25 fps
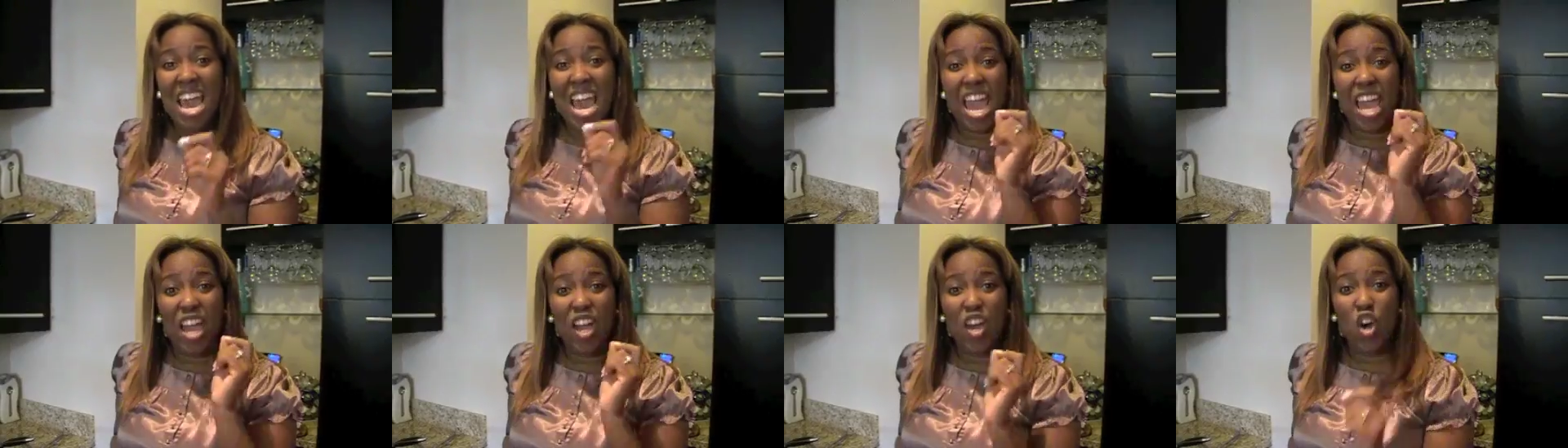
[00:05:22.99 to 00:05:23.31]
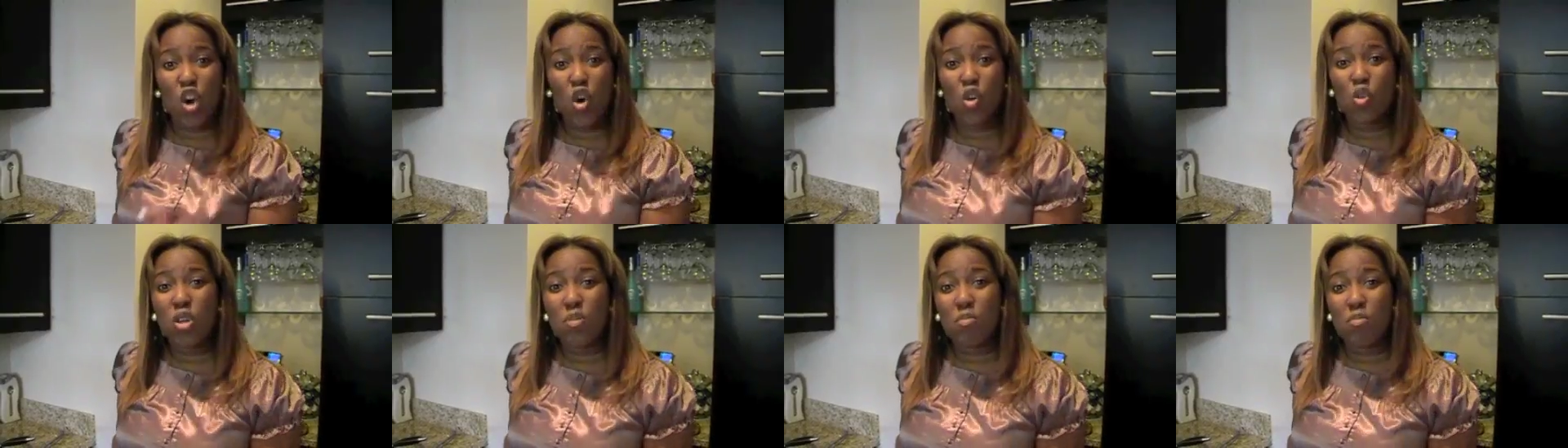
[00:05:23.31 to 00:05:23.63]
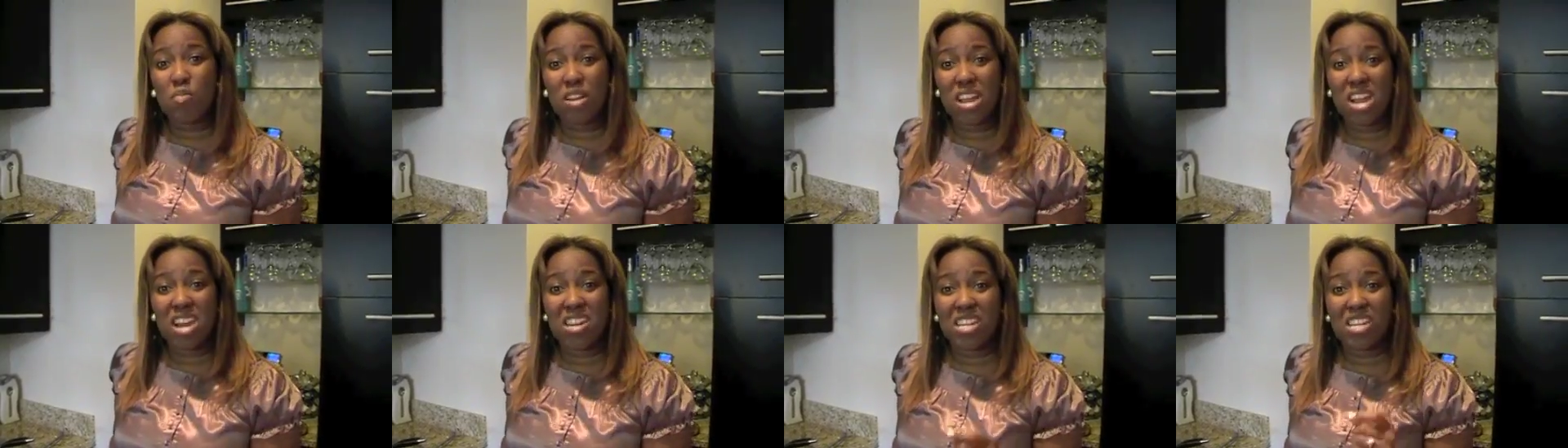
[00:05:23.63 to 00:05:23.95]
and golden
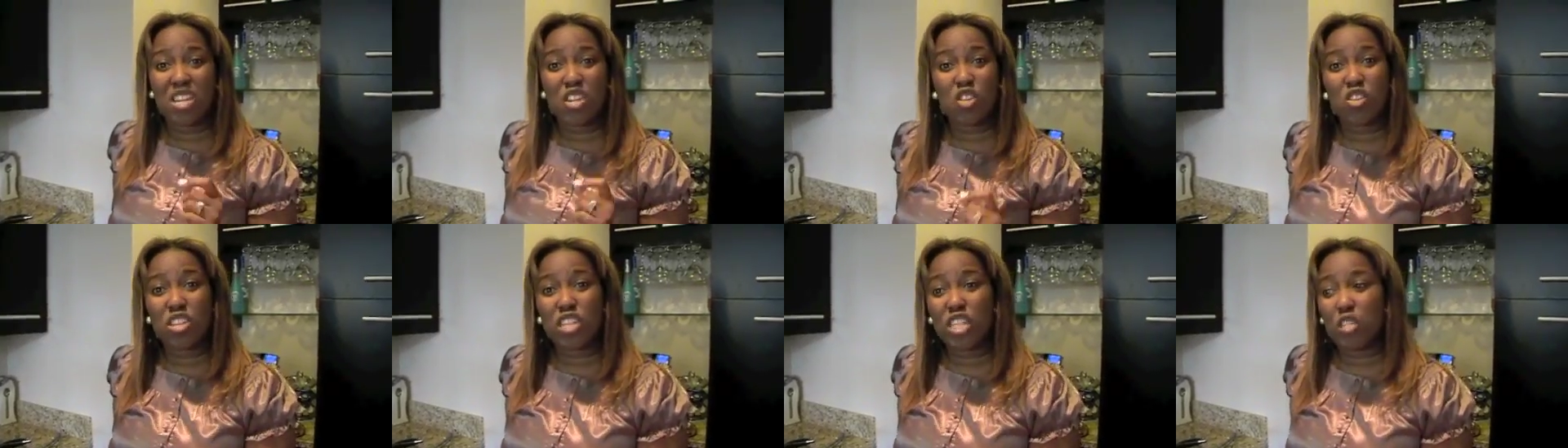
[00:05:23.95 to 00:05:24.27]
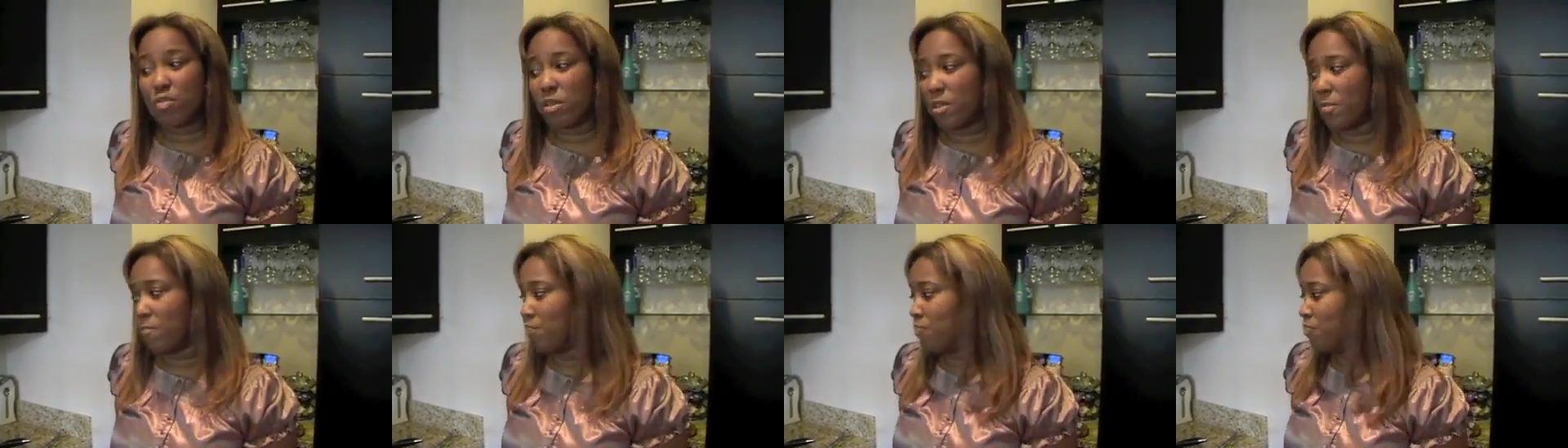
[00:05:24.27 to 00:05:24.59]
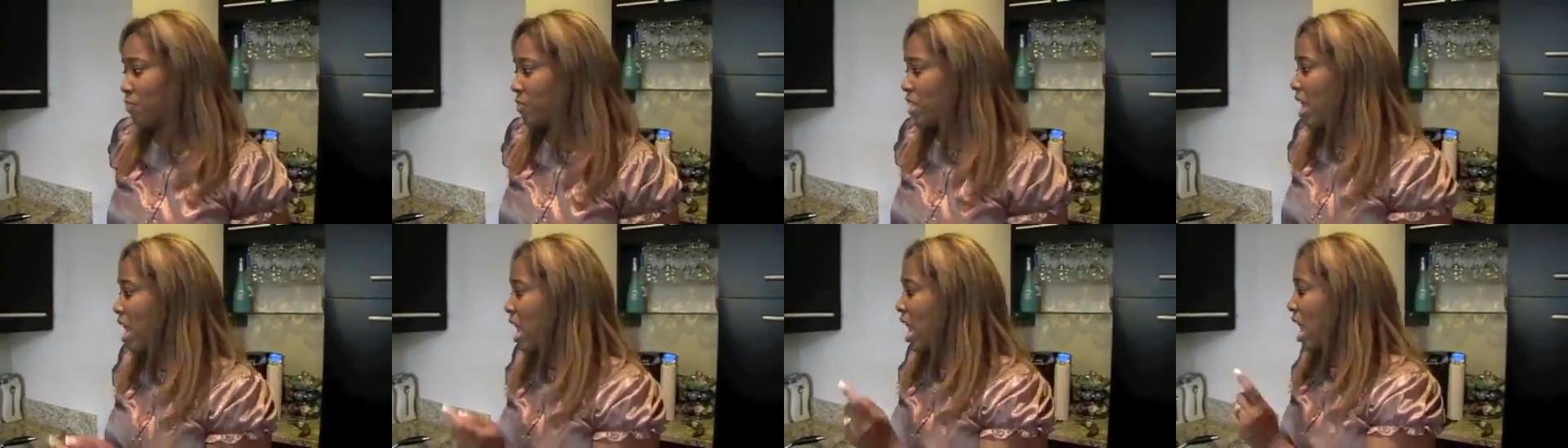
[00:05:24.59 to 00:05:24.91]
brown and crispy.
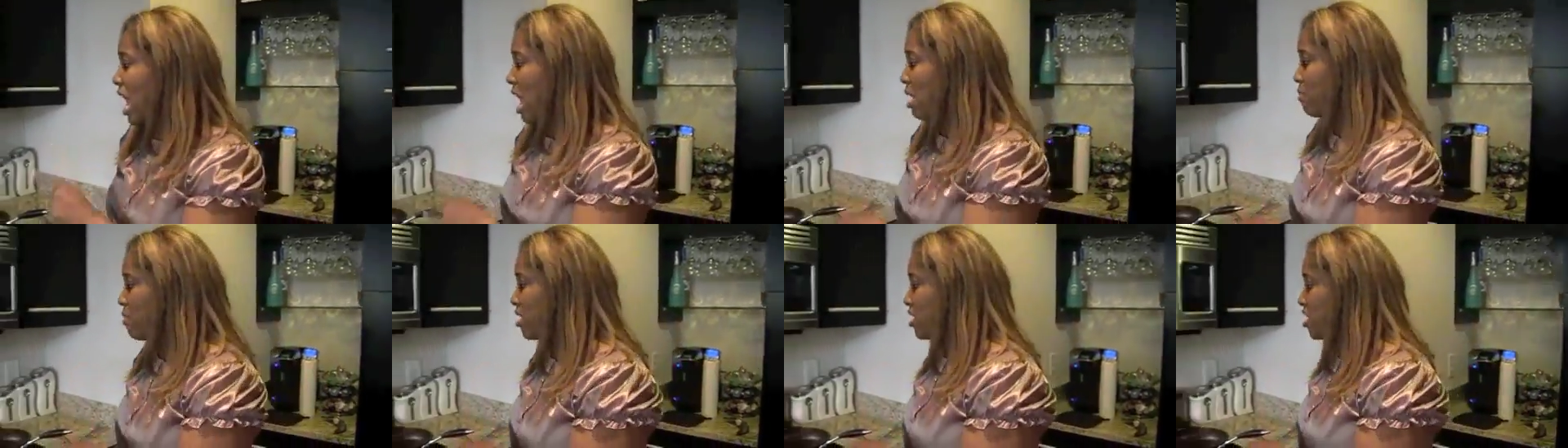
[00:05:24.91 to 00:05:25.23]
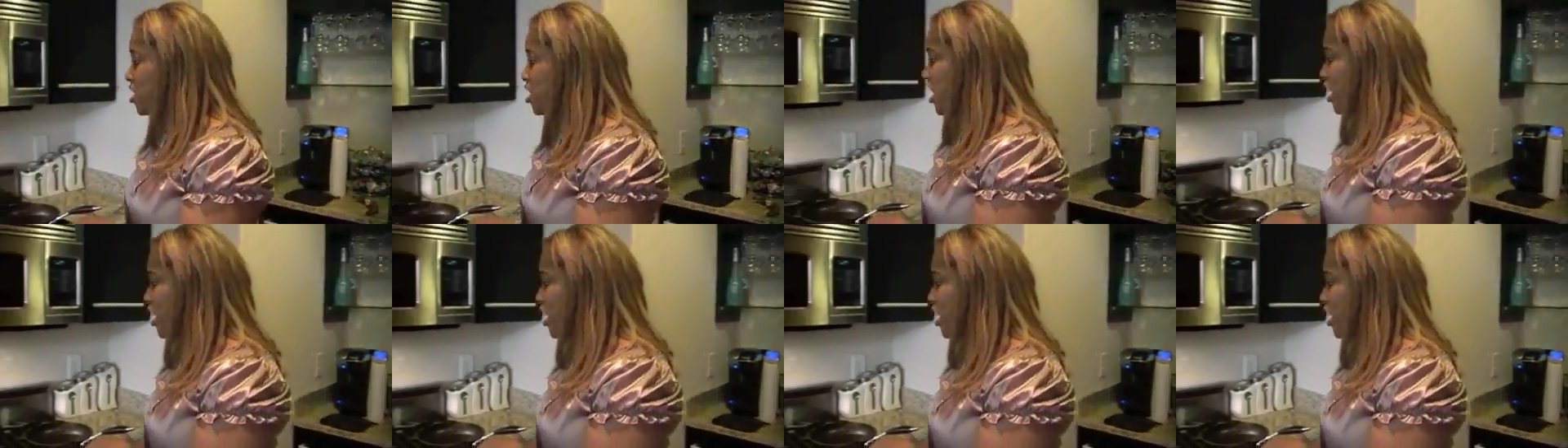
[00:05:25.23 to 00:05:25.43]
I'm gonna